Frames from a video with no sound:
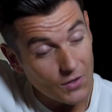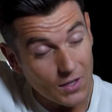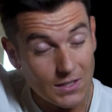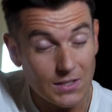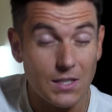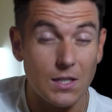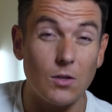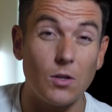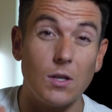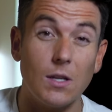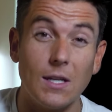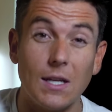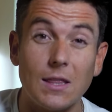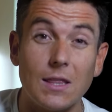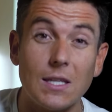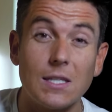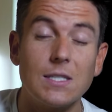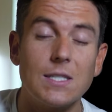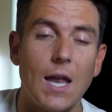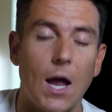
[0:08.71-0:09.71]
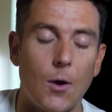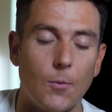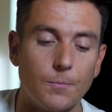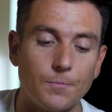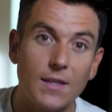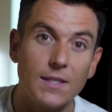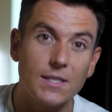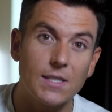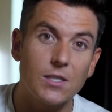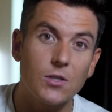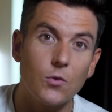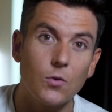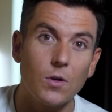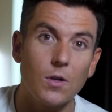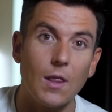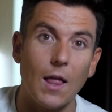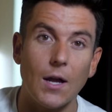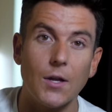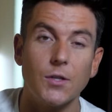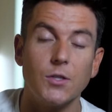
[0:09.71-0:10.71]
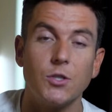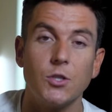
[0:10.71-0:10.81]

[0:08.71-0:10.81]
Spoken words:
you guys can get this down, this is going to allow you